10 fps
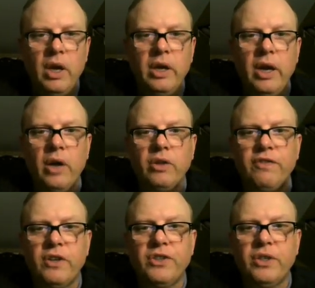Now, the
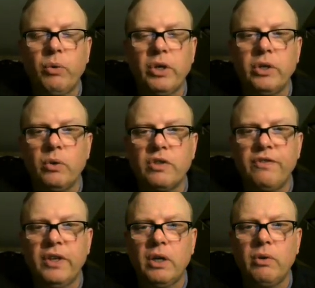first thing we're going to do is
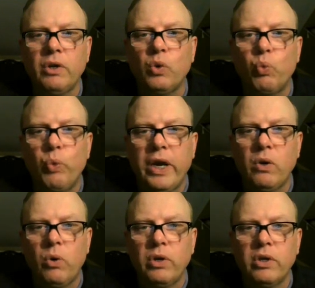figure out the rate
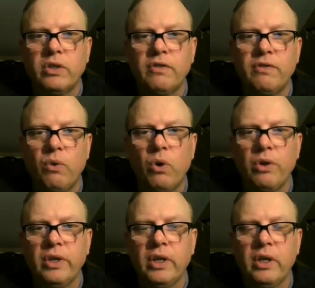orders for
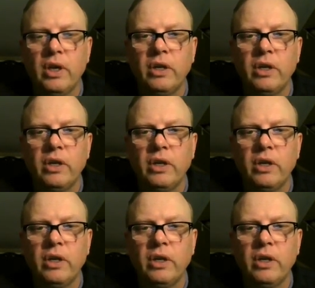the